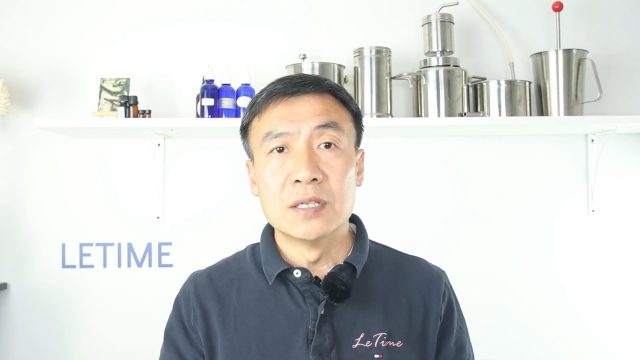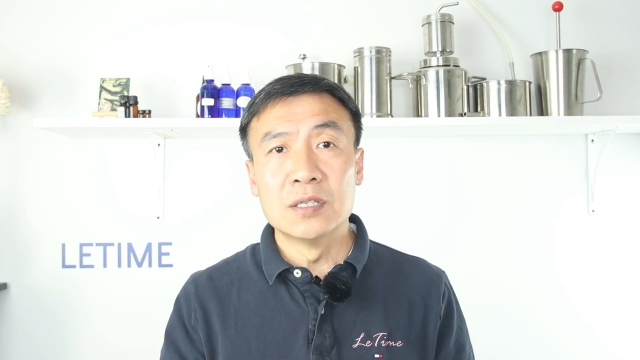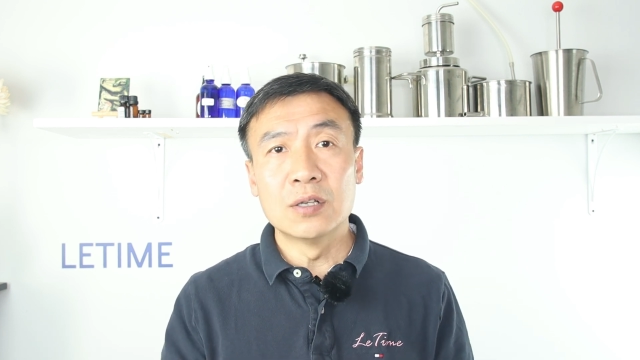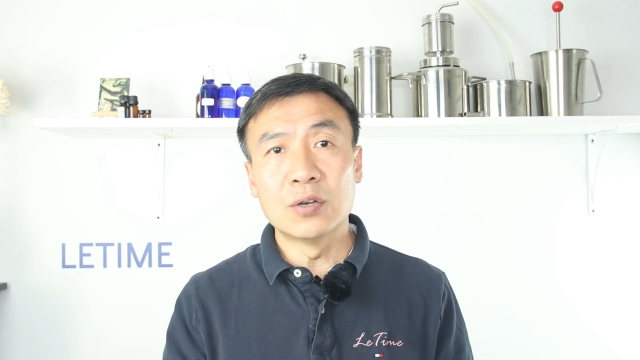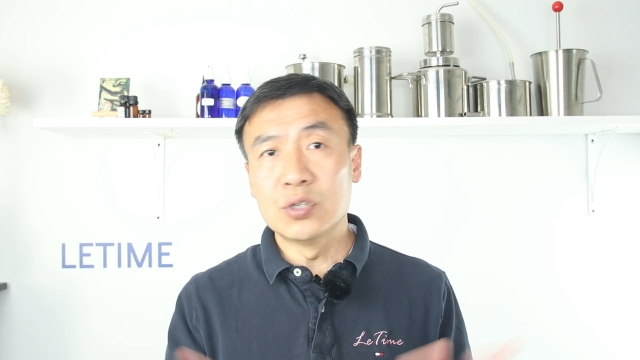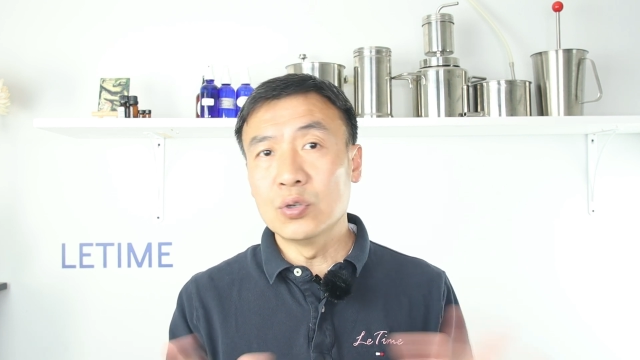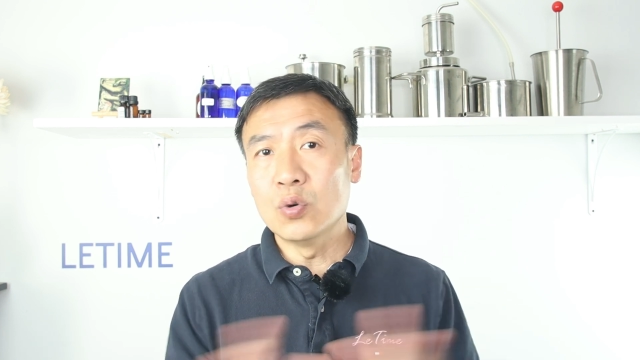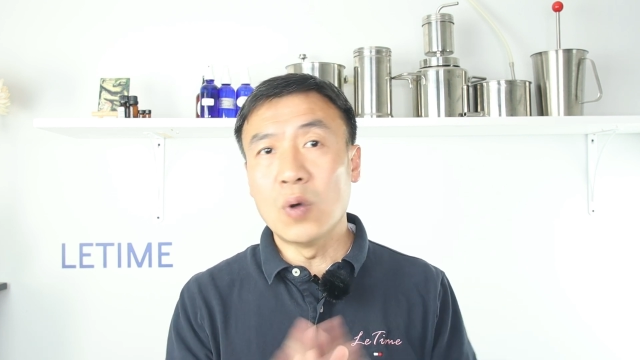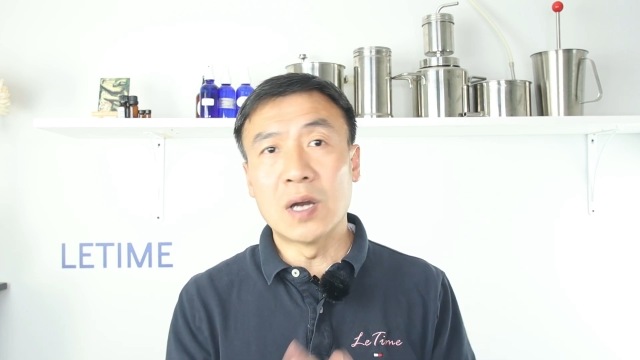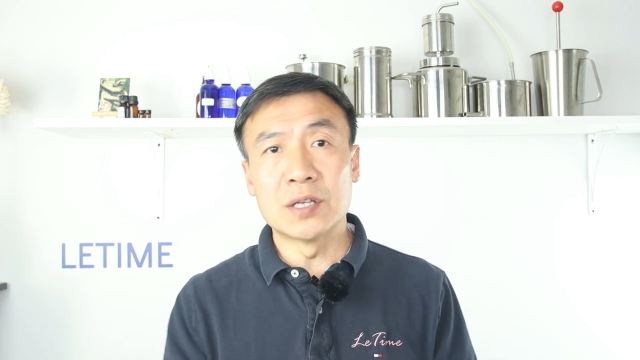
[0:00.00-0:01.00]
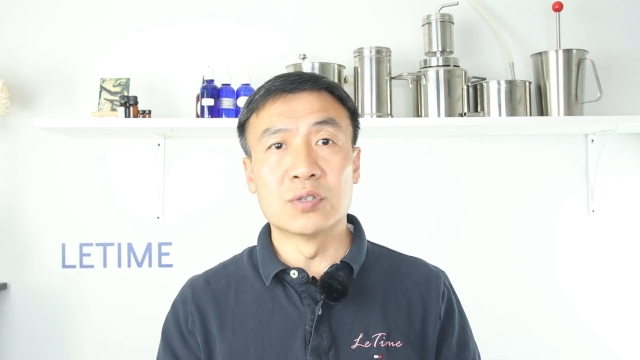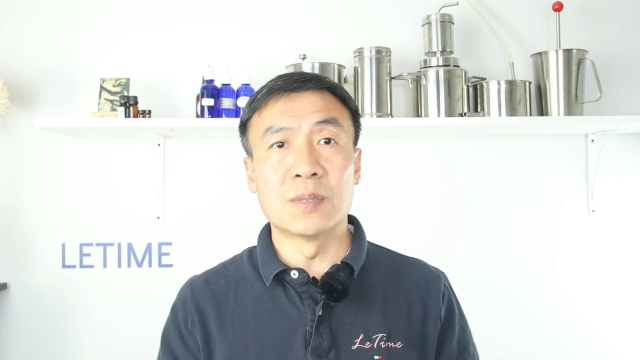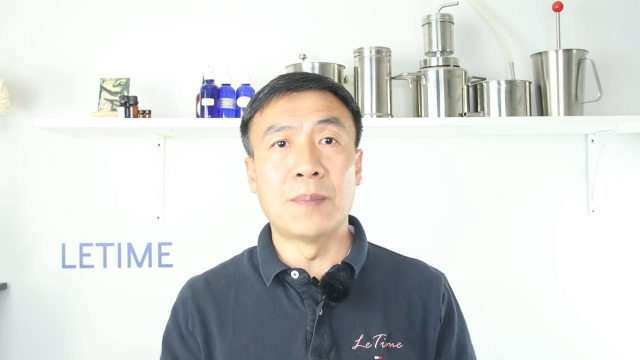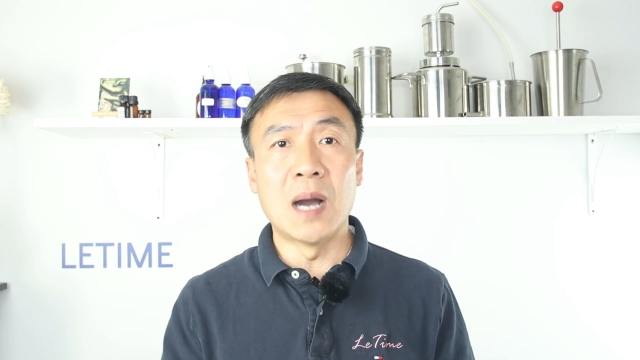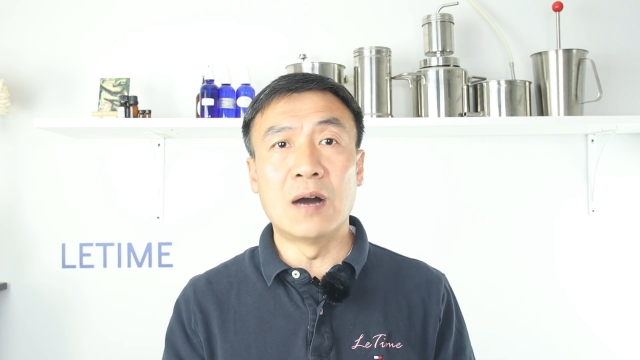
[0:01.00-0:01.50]
You know, you don't want to use
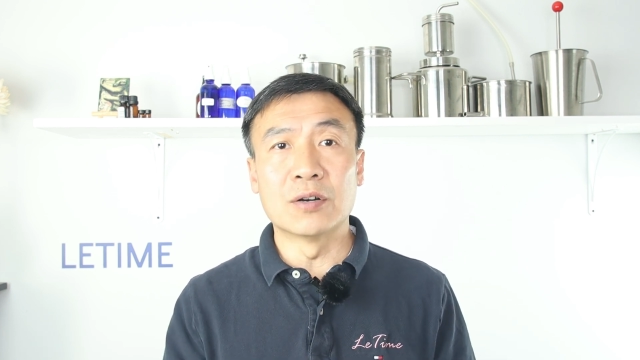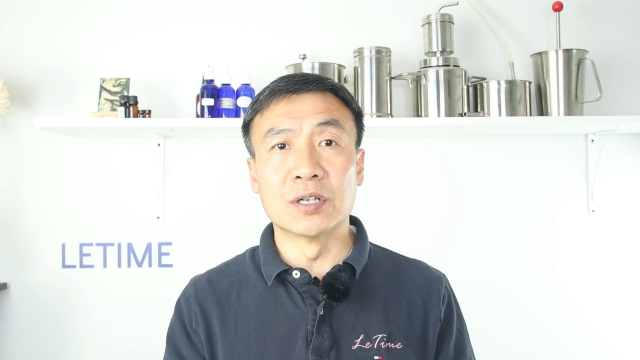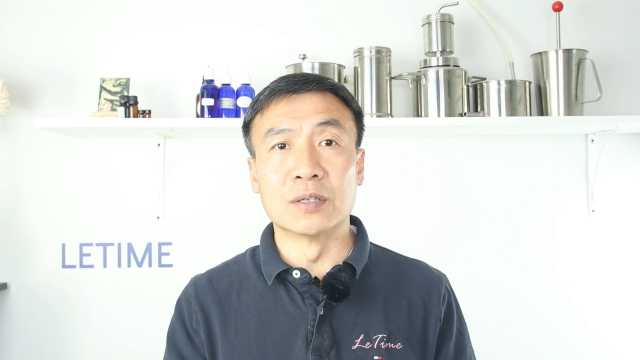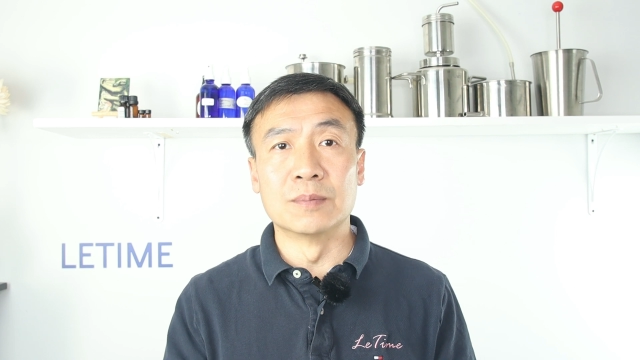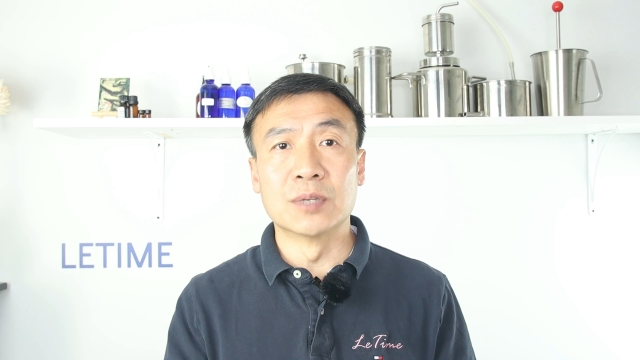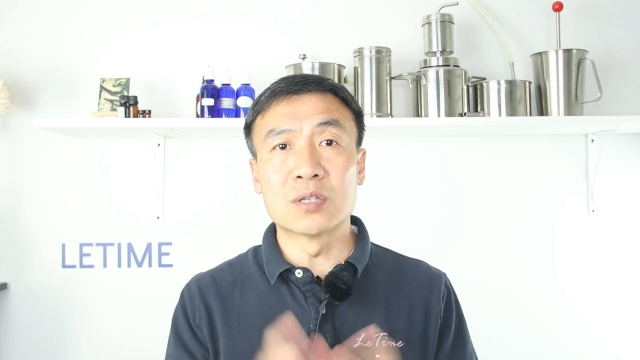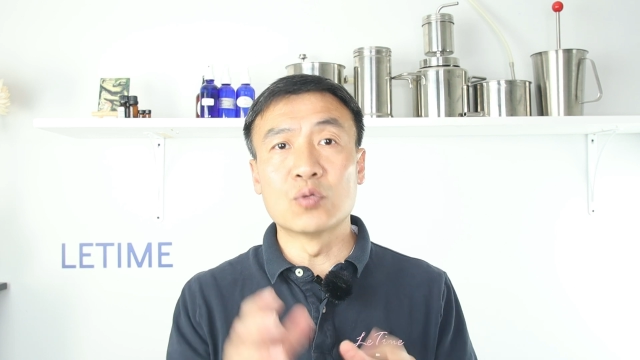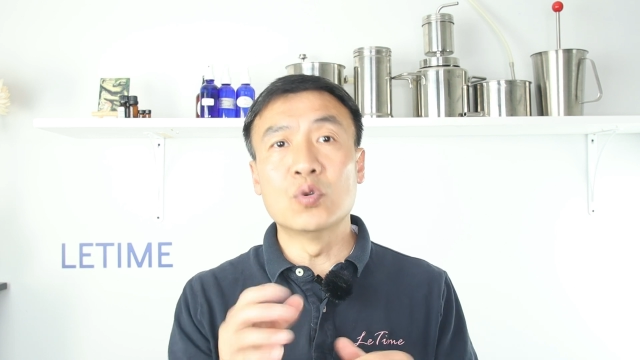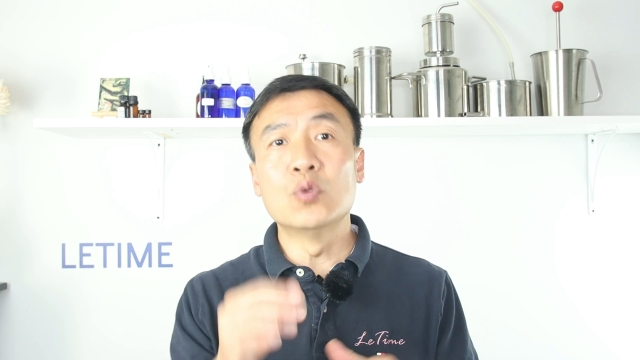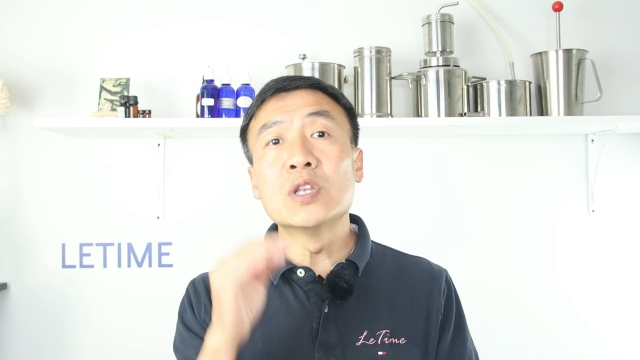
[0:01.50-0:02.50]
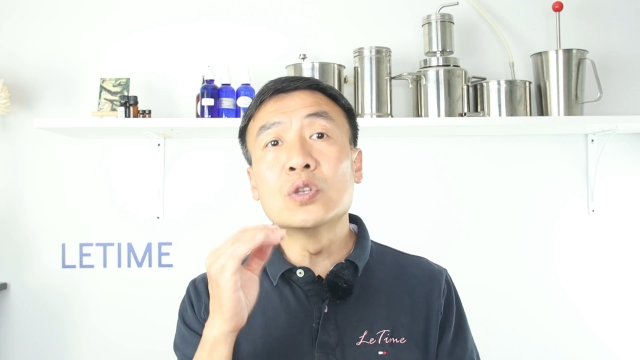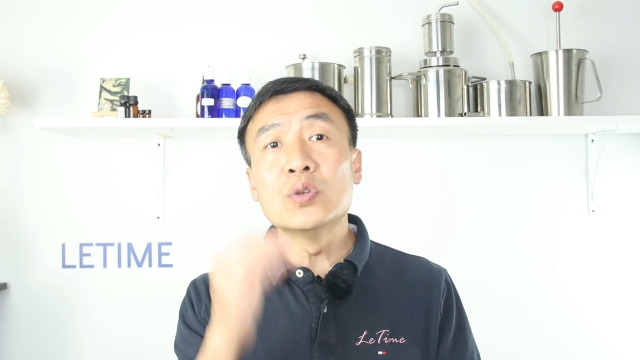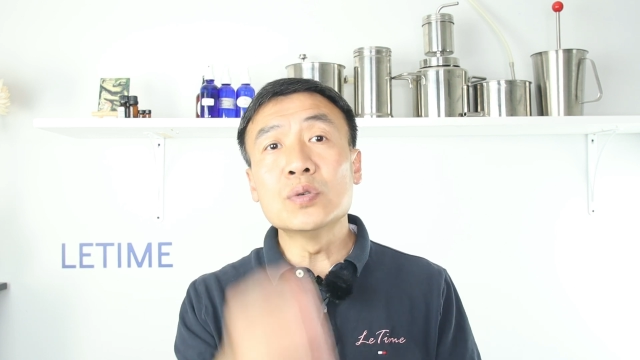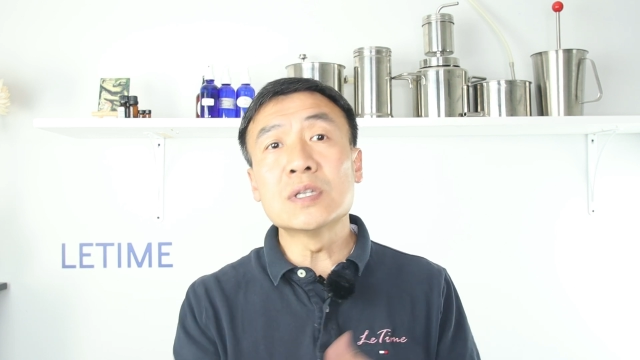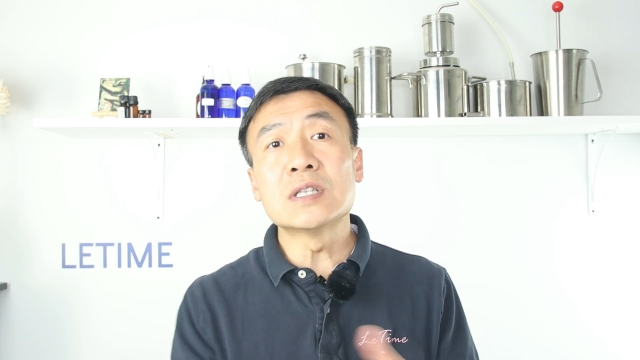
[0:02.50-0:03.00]
a powder, because when we
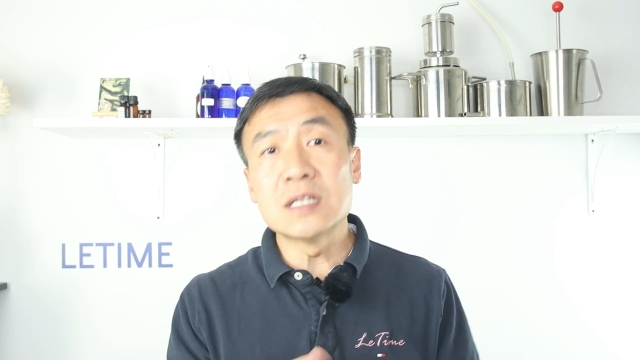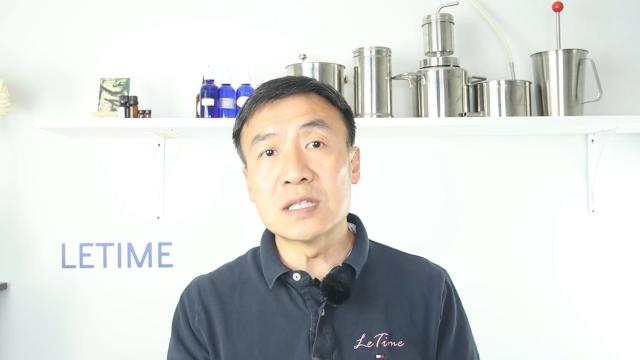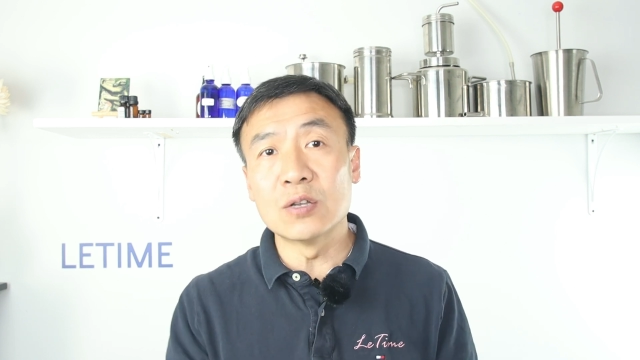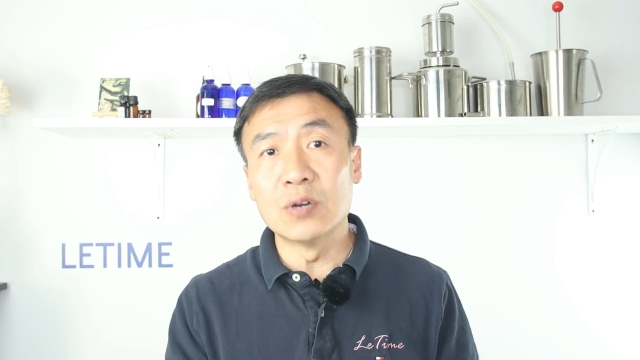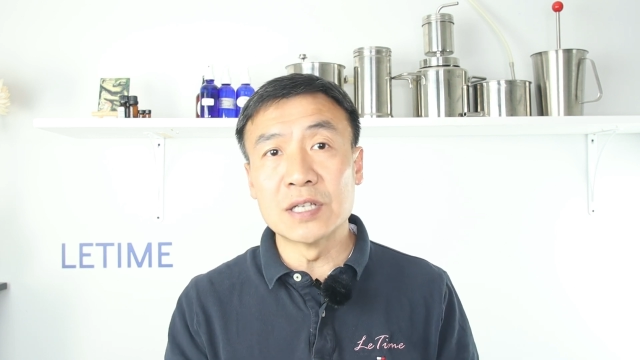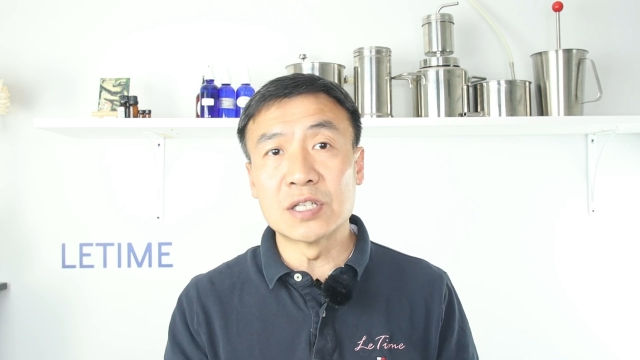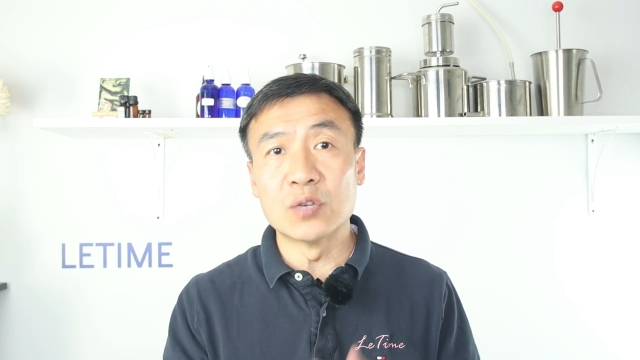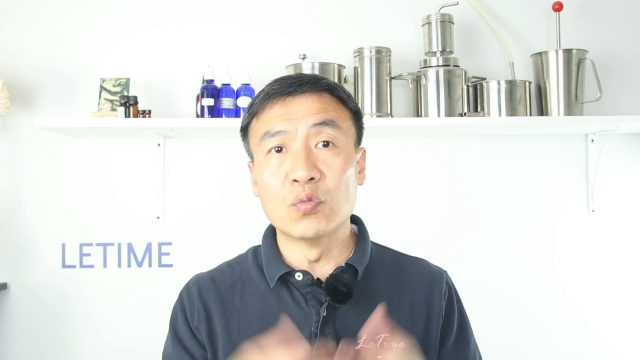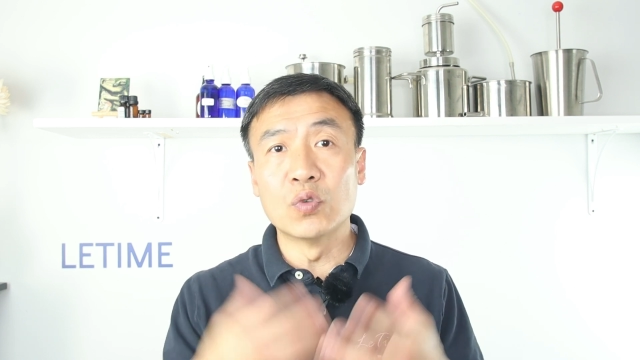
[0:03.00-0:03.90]
do the distillation,